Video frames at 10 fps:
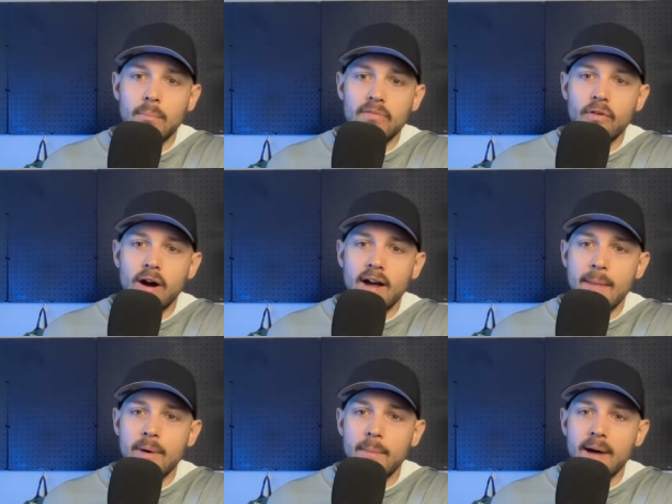before I
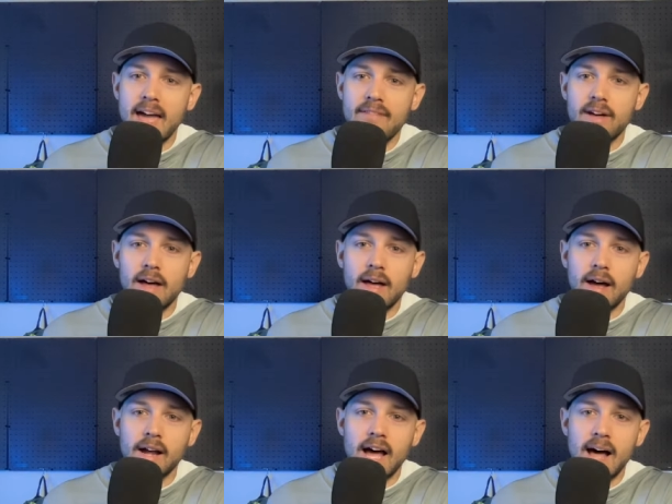wrap up, I have a,
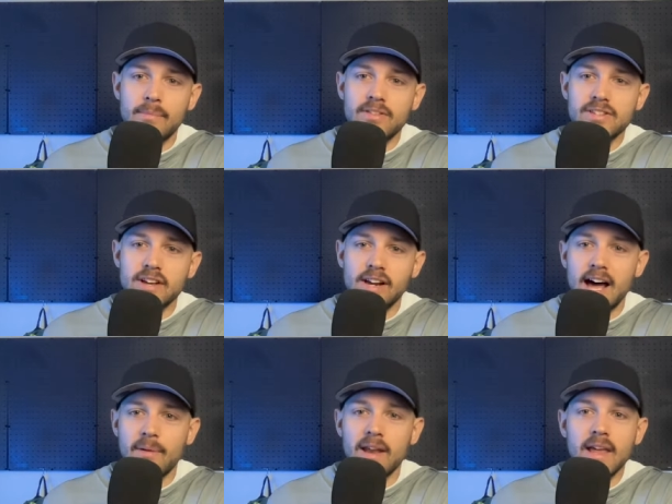a comment. This is a good
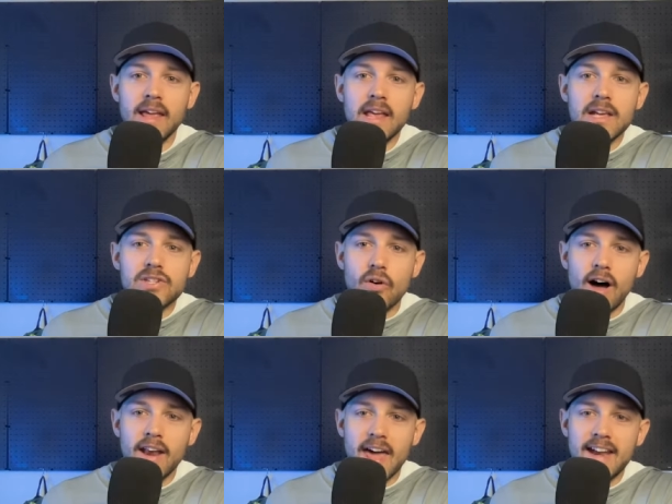comment. So,
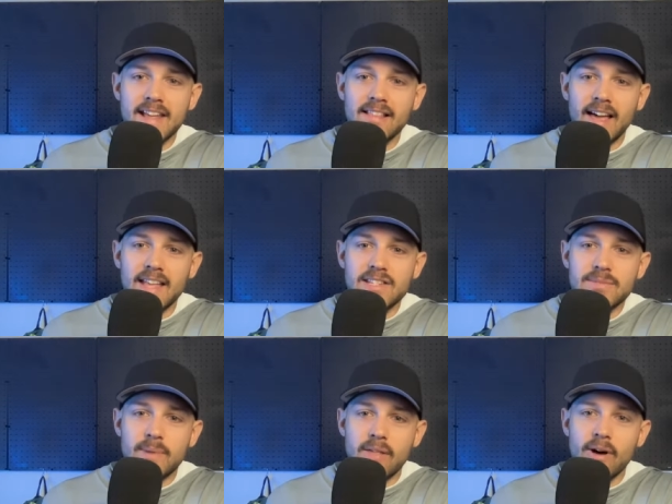unedited
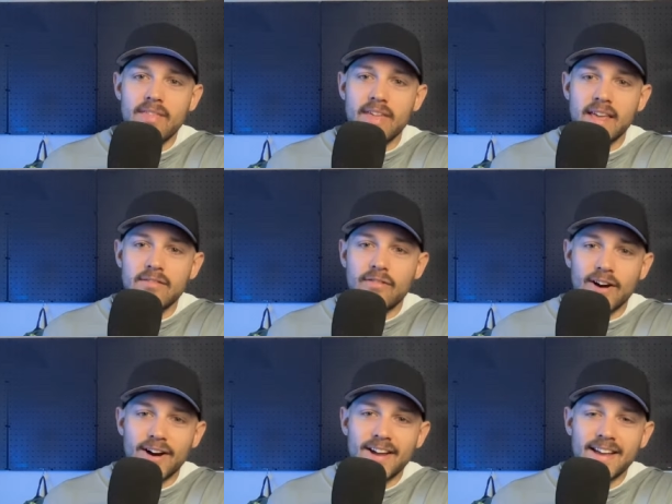lens, by the way, thank you
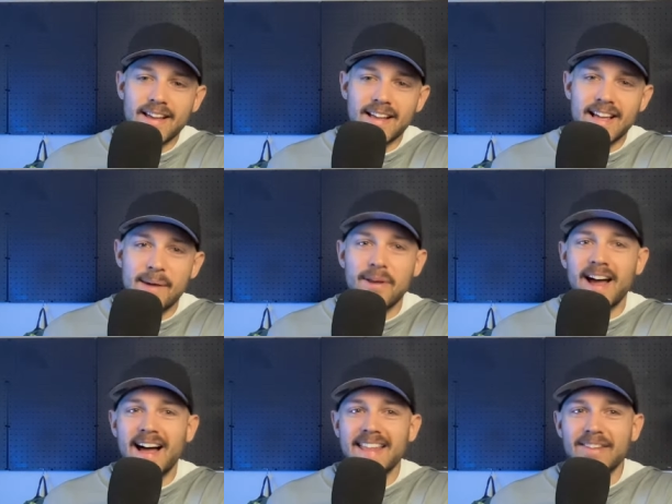for coming
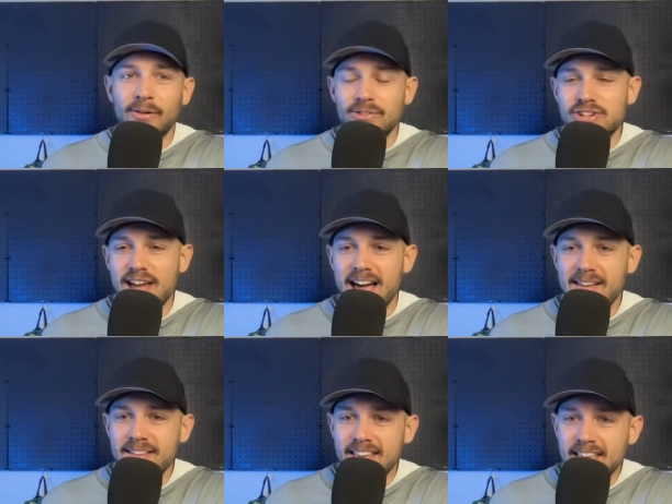on the old
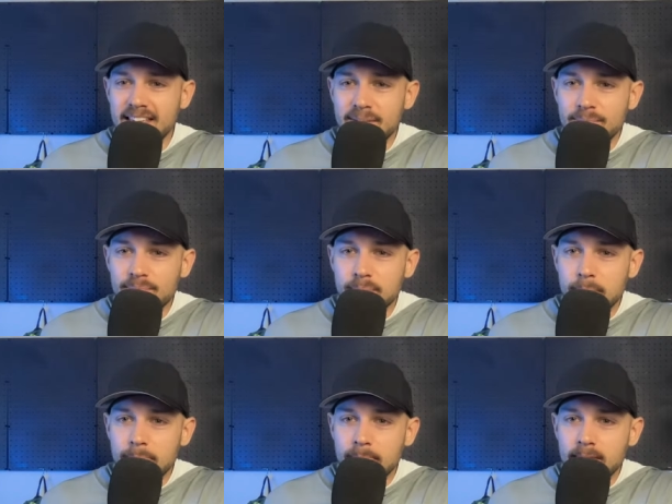chat.
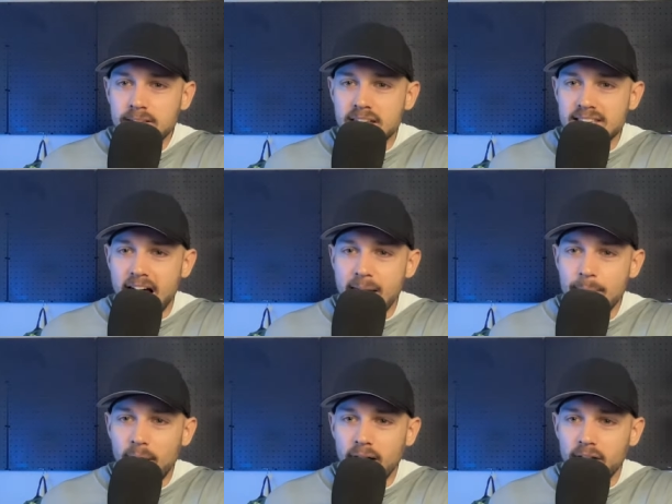Says, I
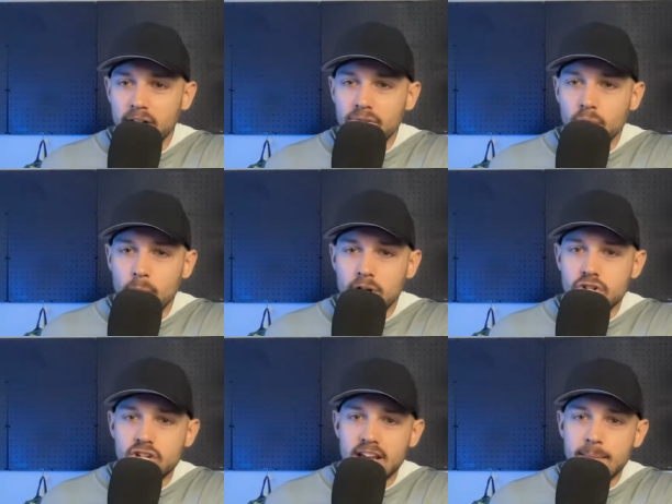bought an Earth Roamer
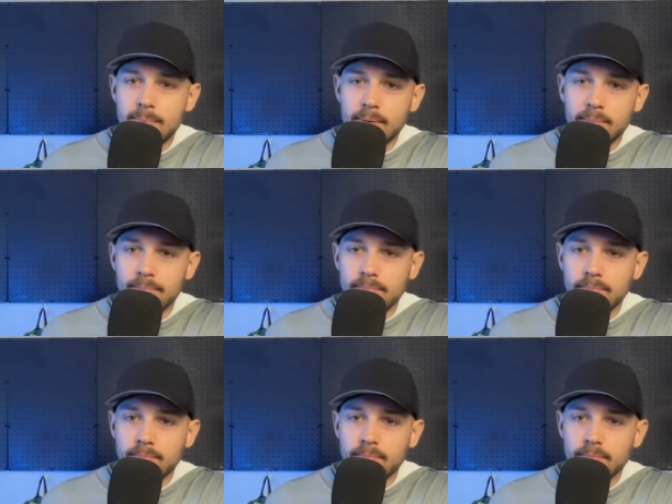Jeep
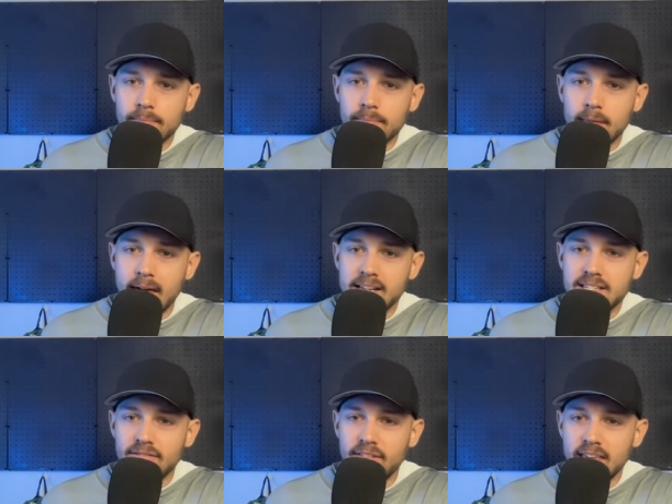
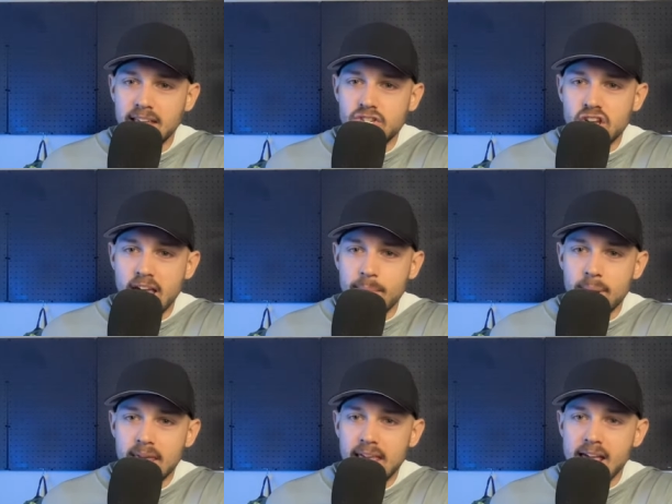
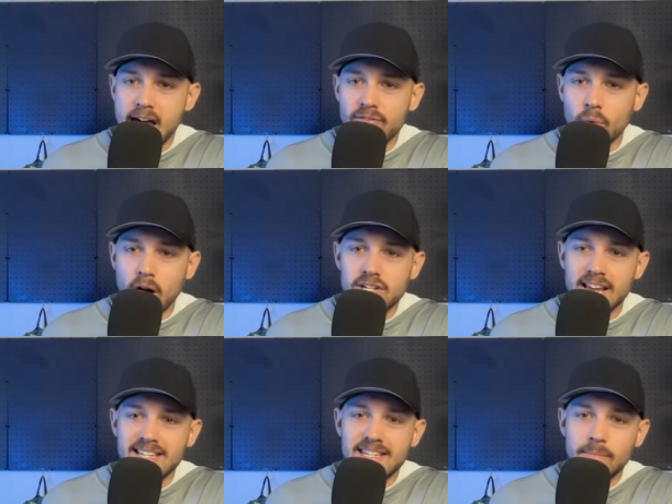XVJP after watching
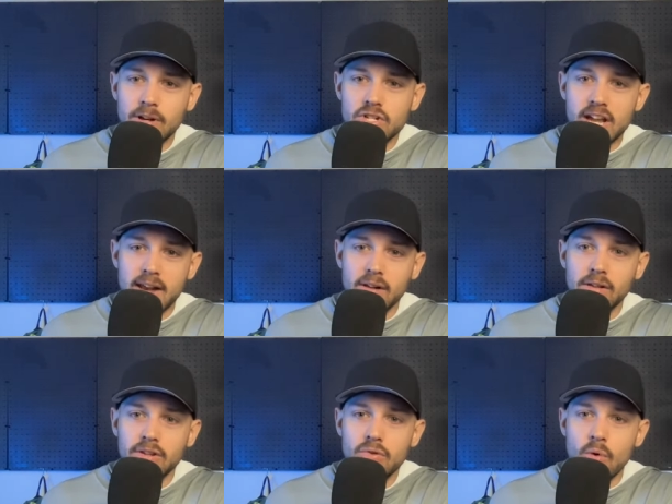a similar
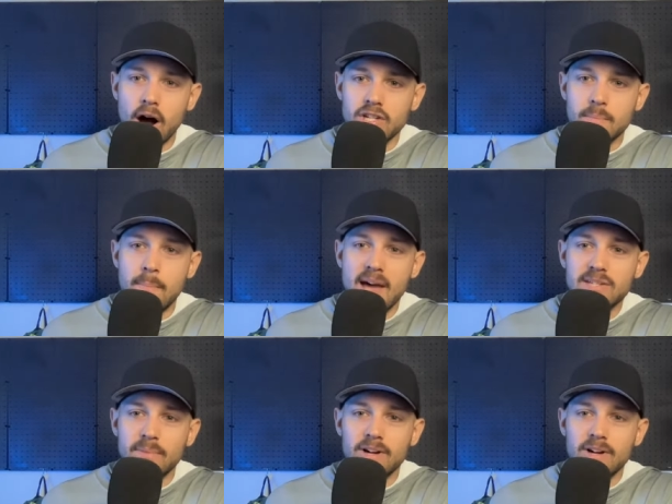channel you watch. Best